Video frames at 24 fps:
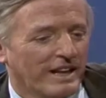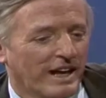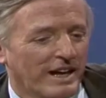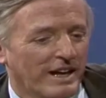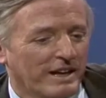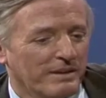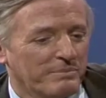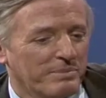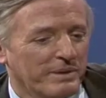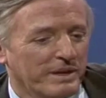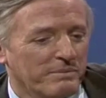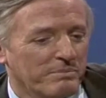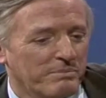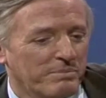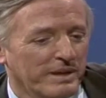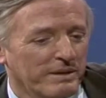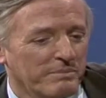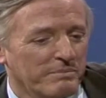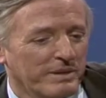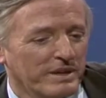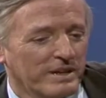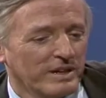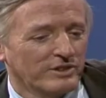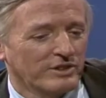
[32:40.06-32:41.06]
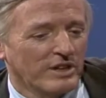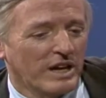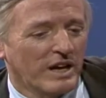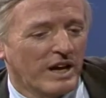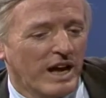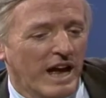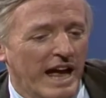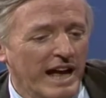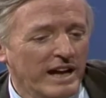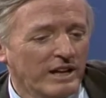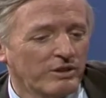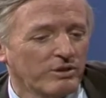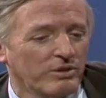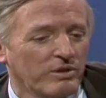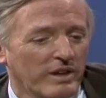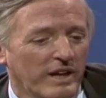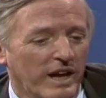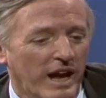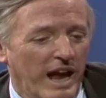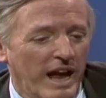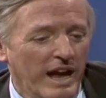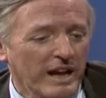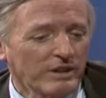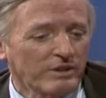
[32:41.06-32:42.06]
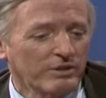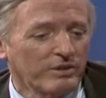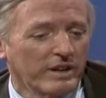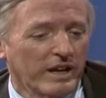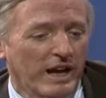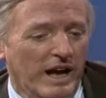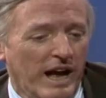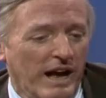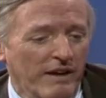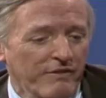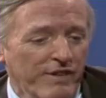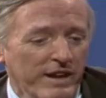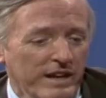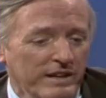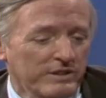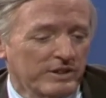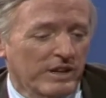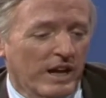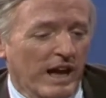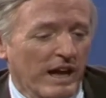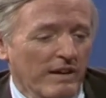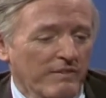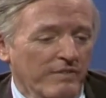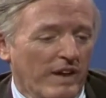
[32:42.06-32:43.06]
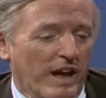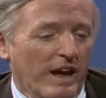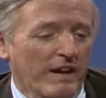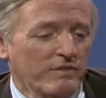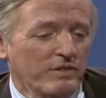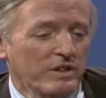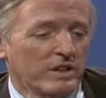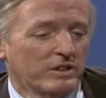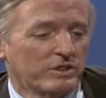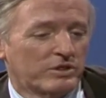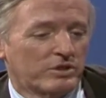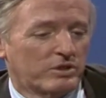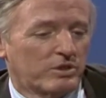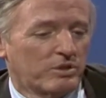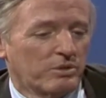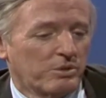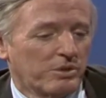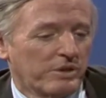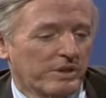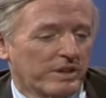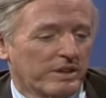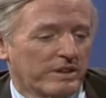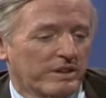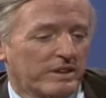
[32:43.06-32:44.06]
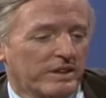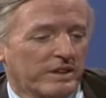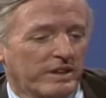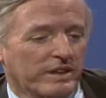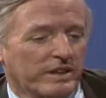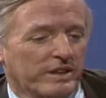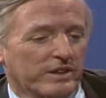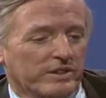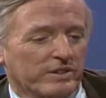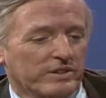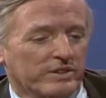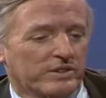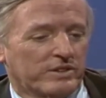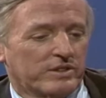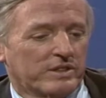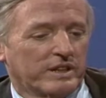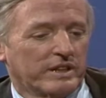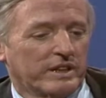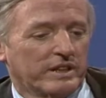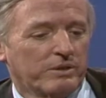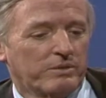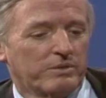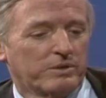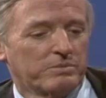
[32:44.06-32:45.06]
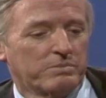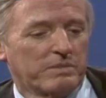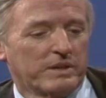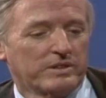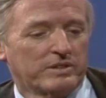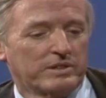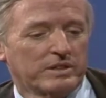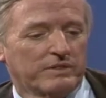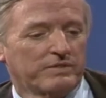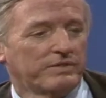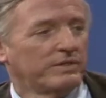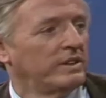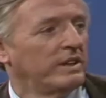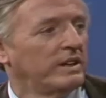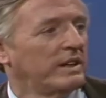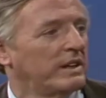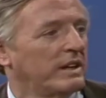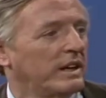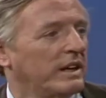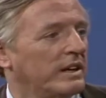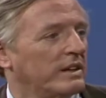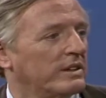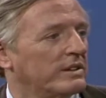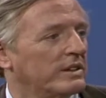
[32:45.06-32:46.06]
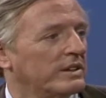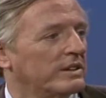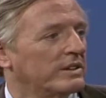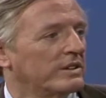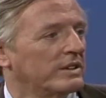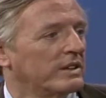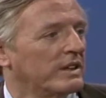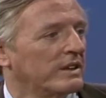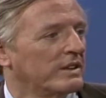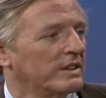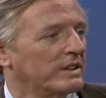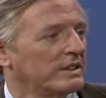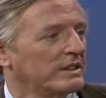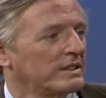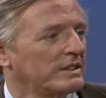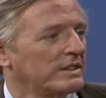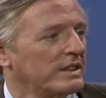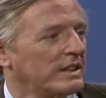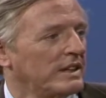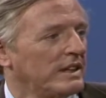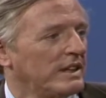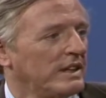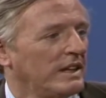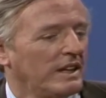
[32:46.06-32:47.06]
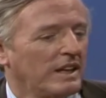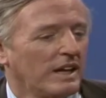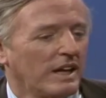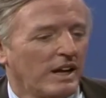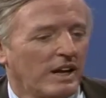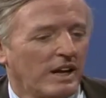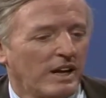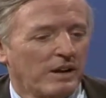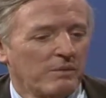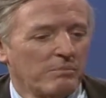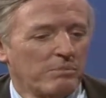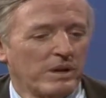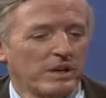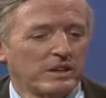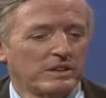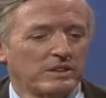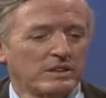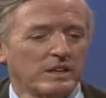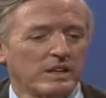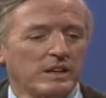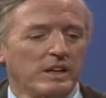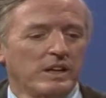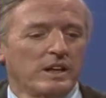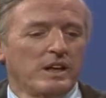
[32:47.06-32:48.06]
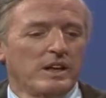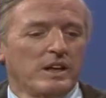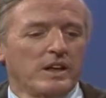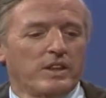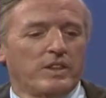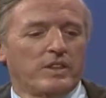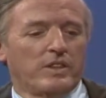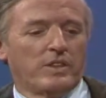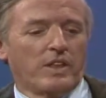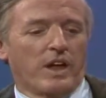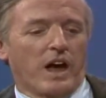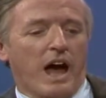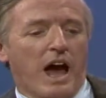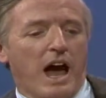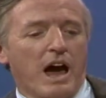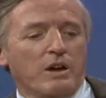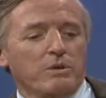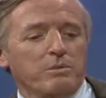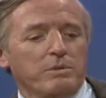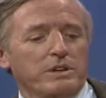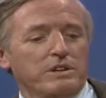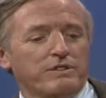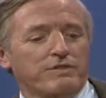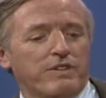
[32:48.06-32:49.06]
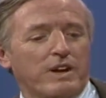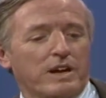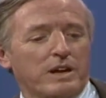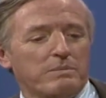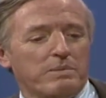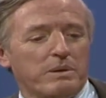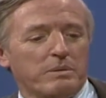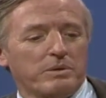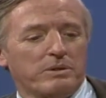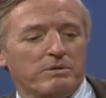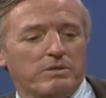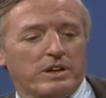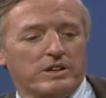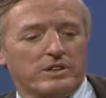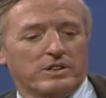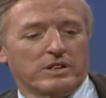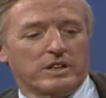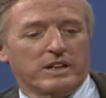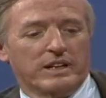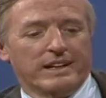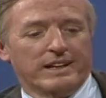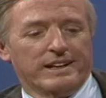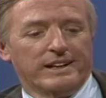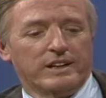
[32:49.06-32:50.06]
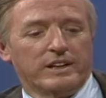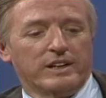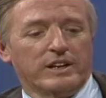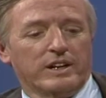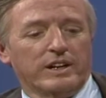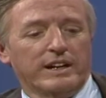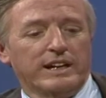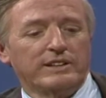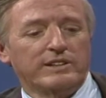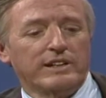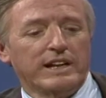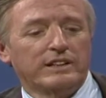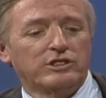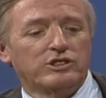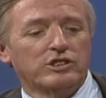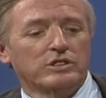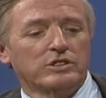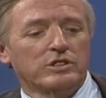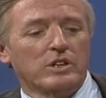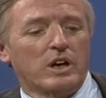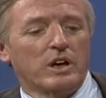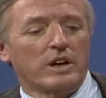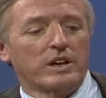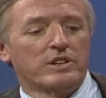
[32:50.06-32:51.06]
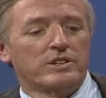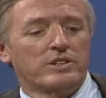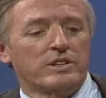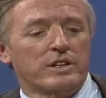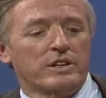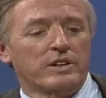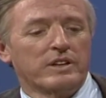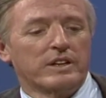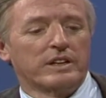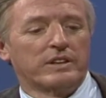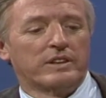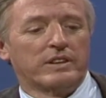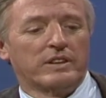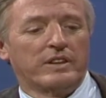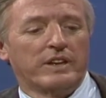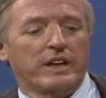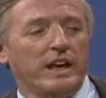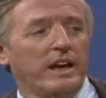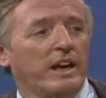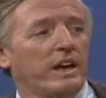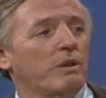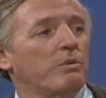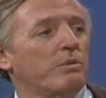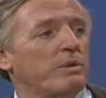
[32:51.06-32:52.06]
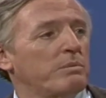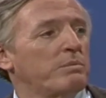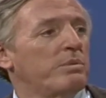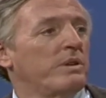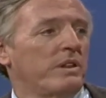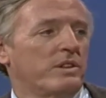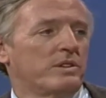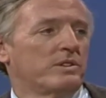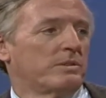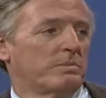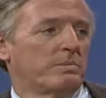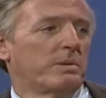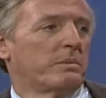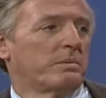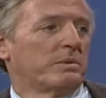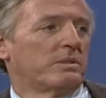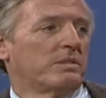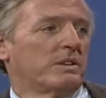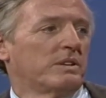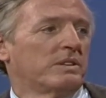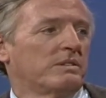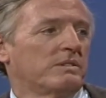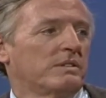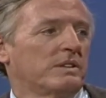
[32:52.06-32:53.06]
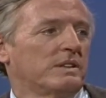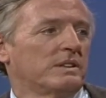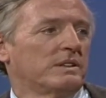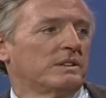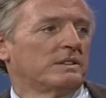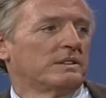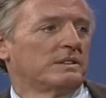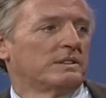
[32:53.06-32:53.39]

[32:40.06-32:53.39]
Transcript: I'm glad be, because that doesn't actually, happen very Actually, often. I've had I've, I've, done screwier things than interest myself in Hittite dictionaries, uh, but. Uh, how do we define a public question? Well, Let, us let's acknowledge that, that the air we breathe is a public question, right?